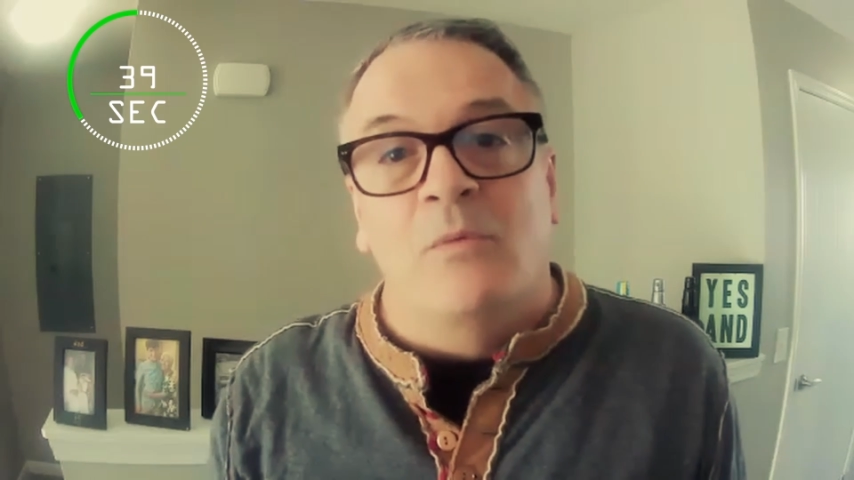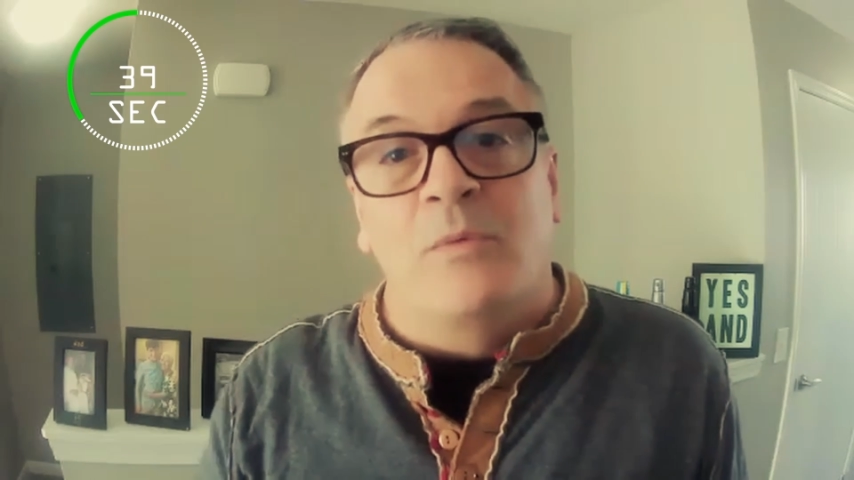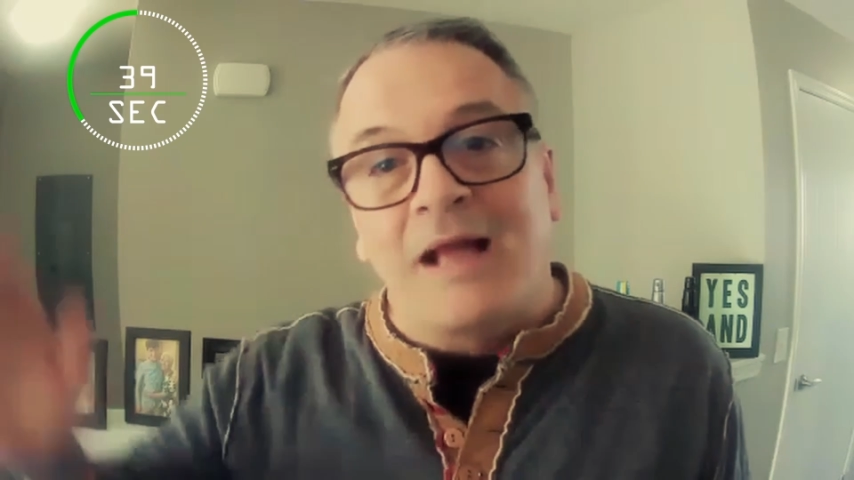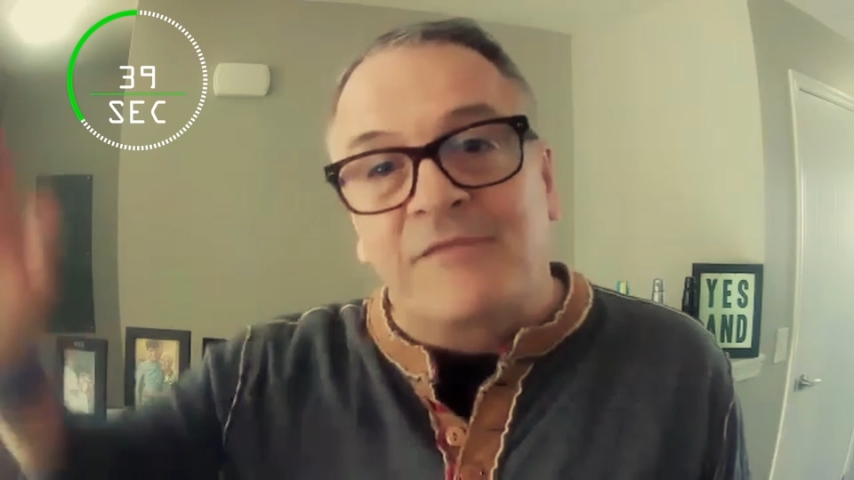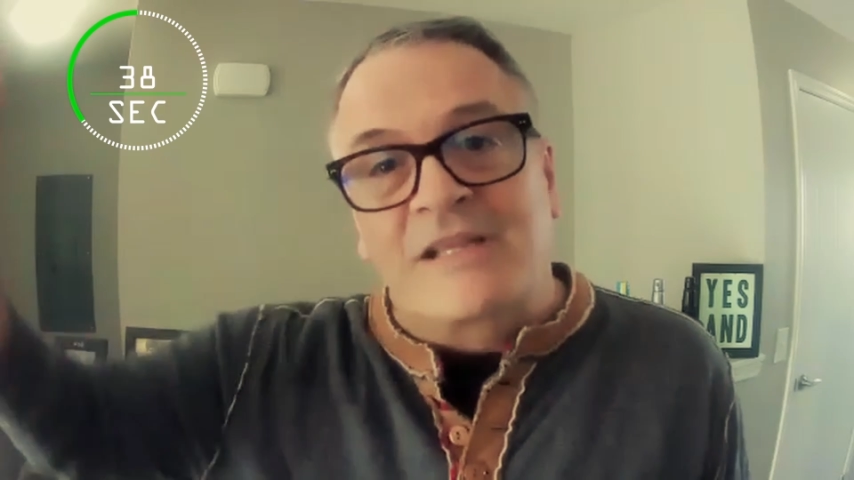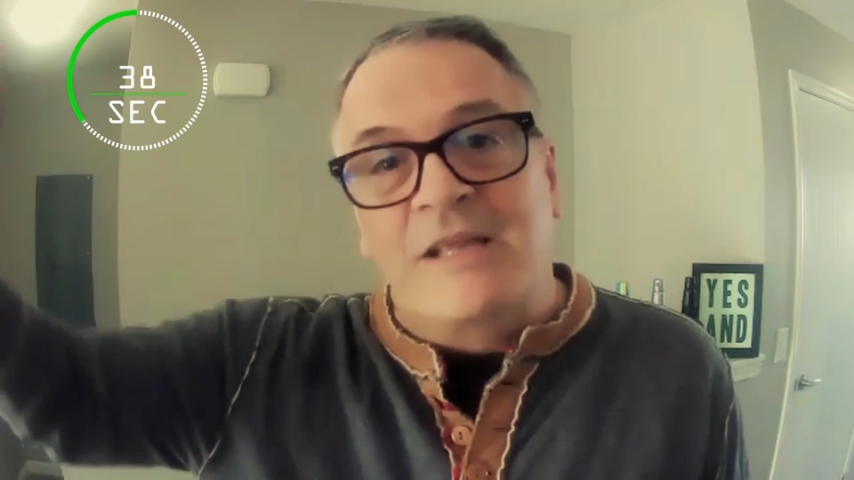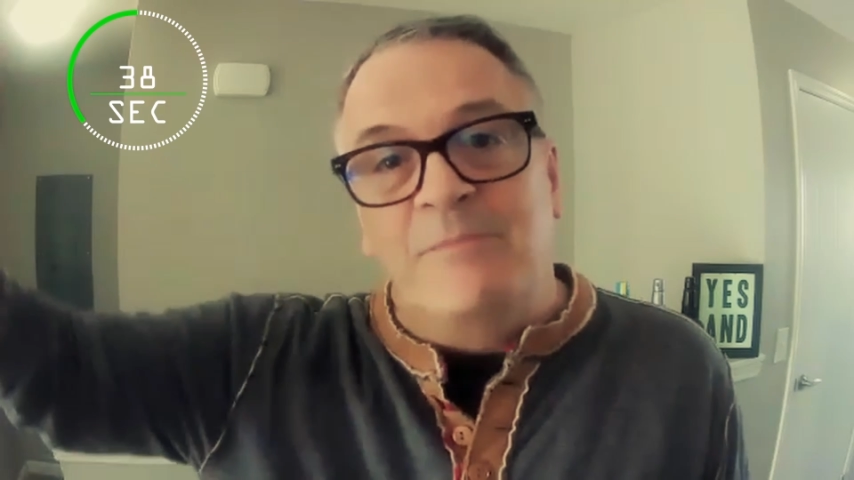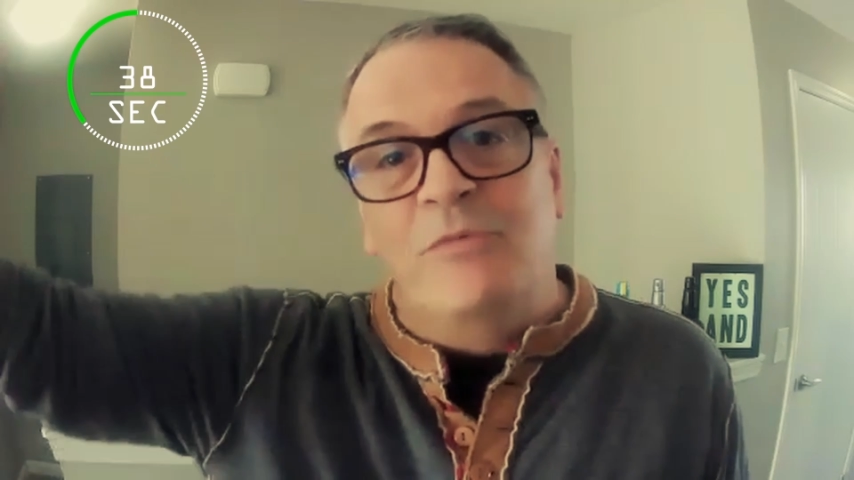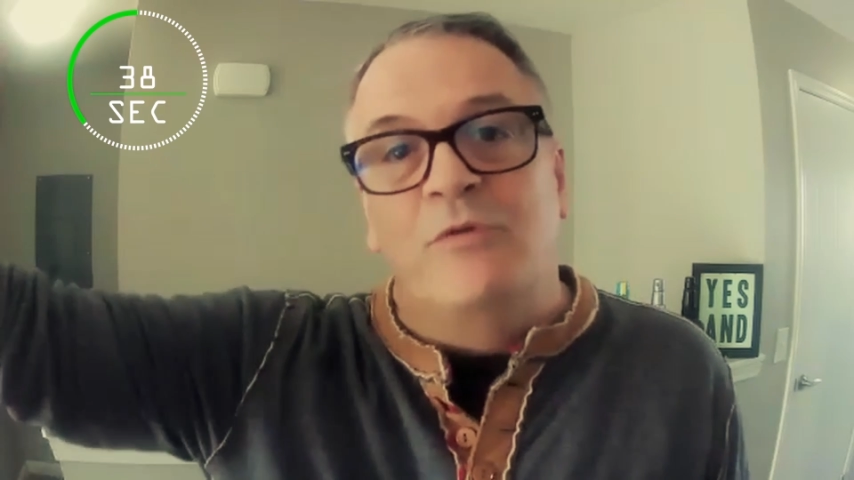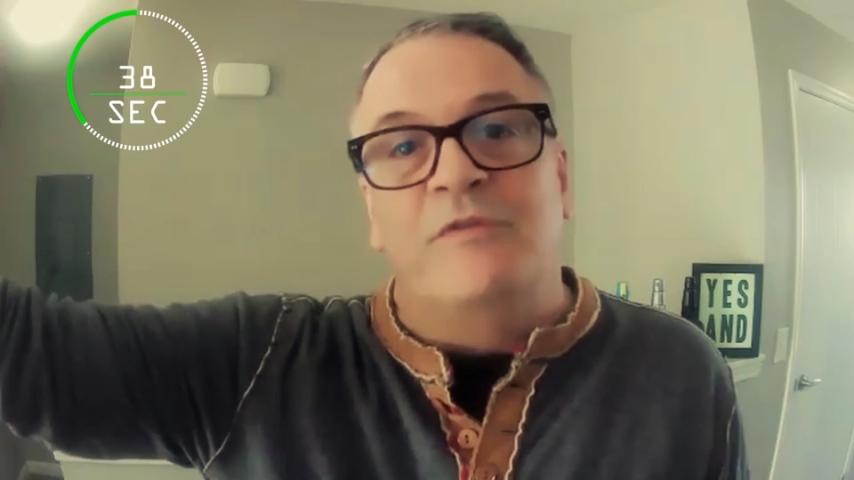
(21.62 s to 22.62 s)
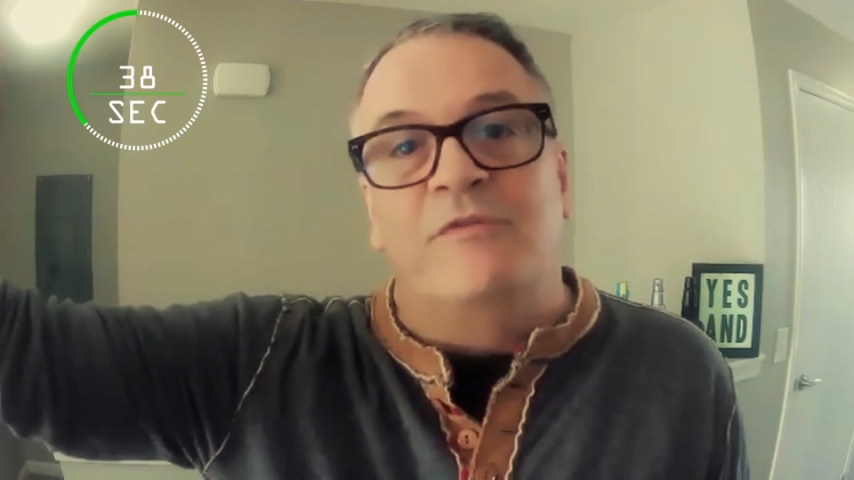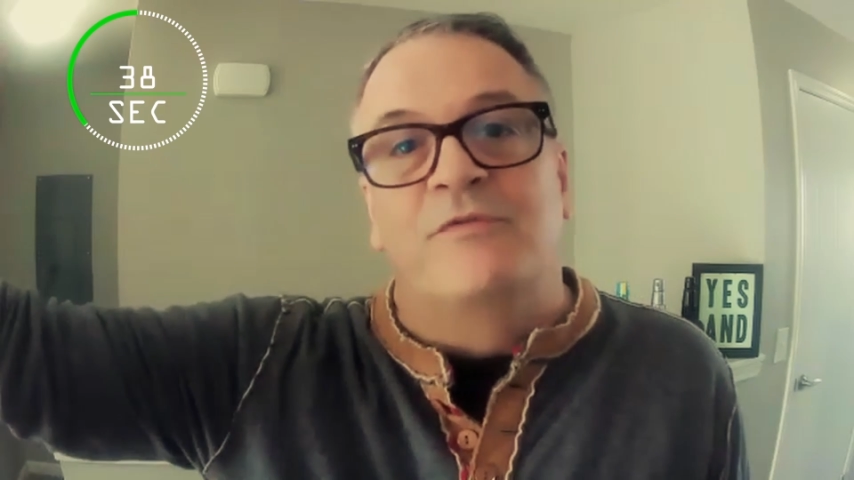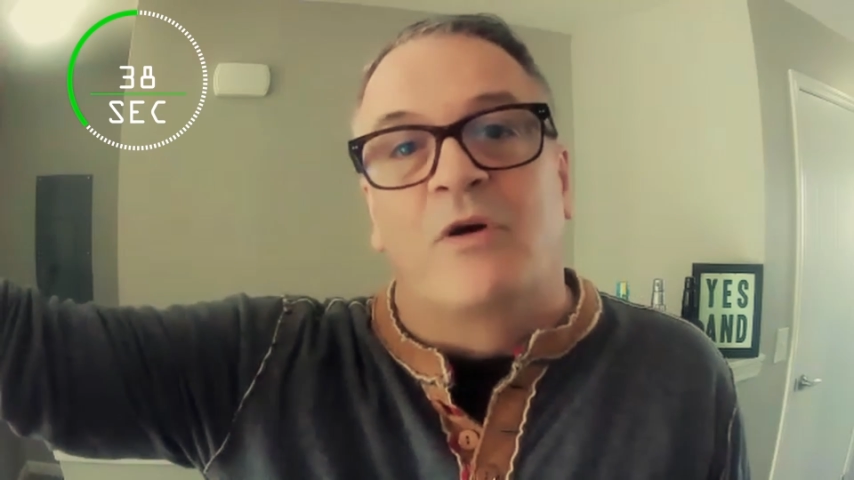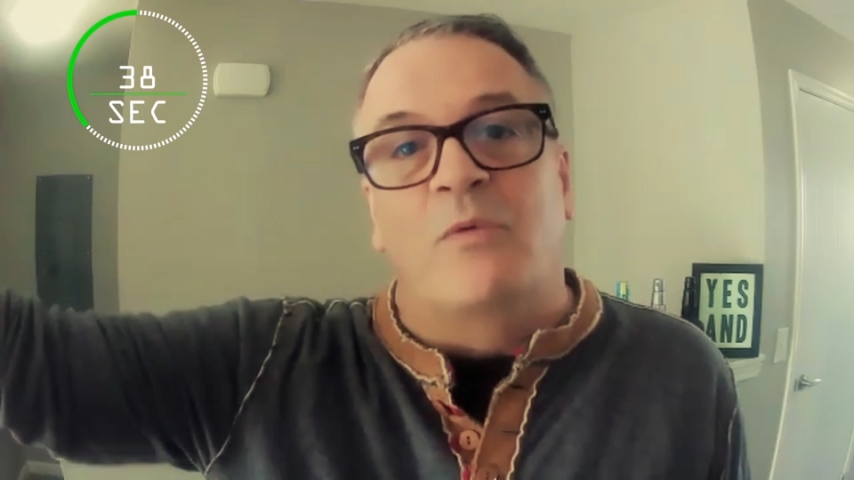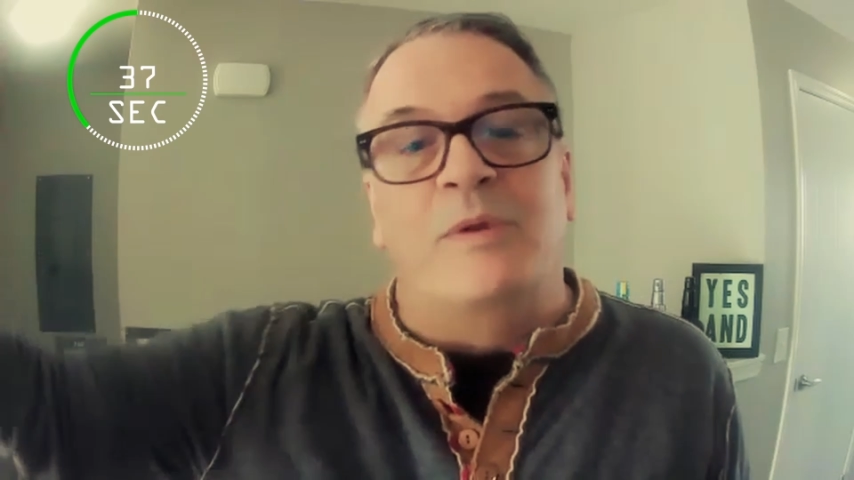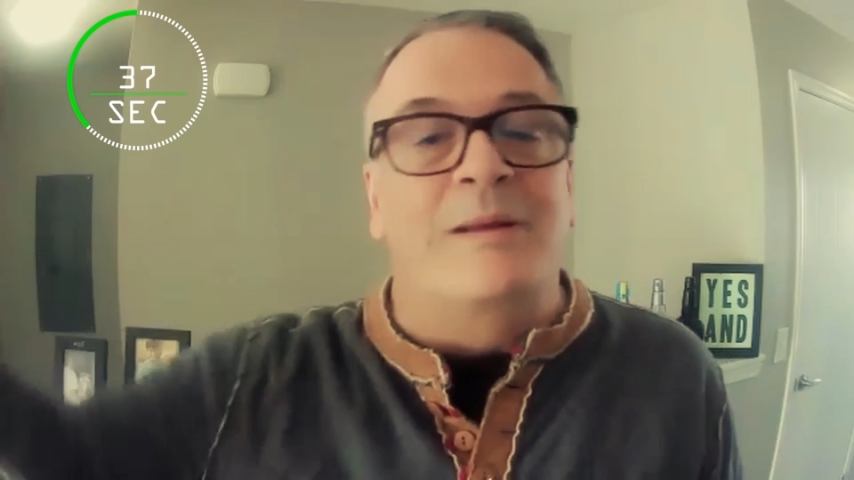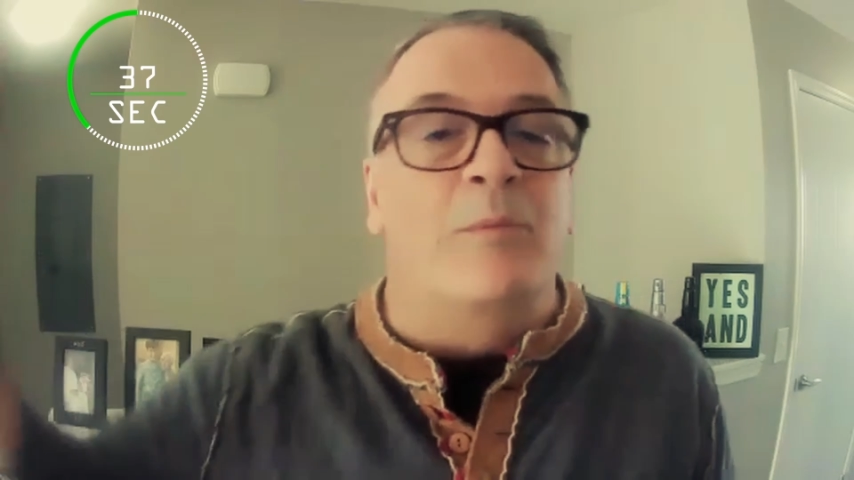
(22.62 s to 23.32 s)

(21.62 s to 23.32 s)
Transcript: we have to keep moving forward.